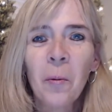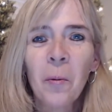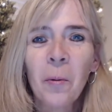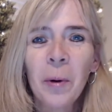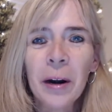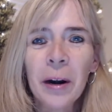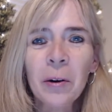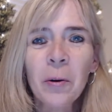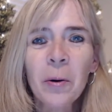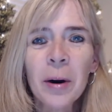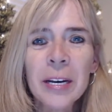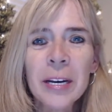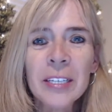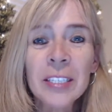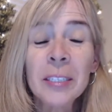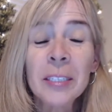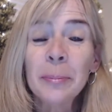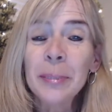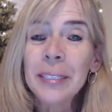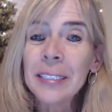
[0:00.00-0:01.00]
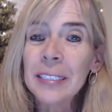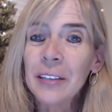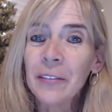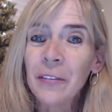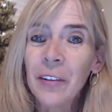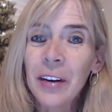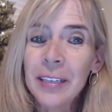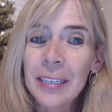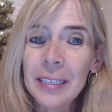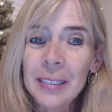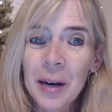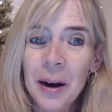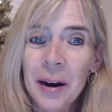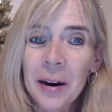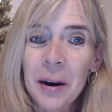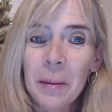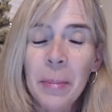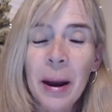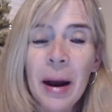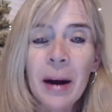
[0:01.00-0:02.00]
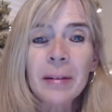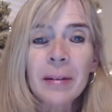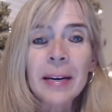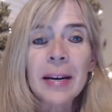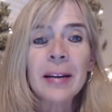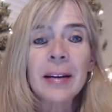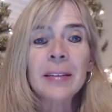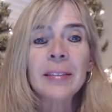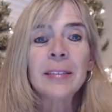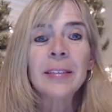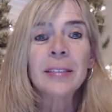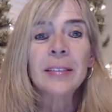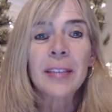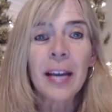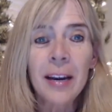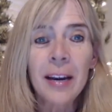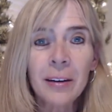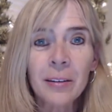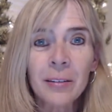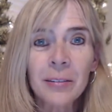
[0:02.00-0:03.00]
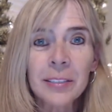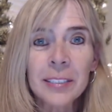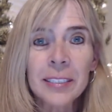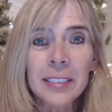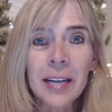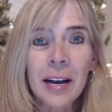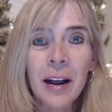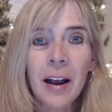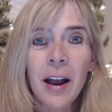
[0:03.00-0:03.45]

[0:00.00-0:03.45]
We're going to specifically talk about sales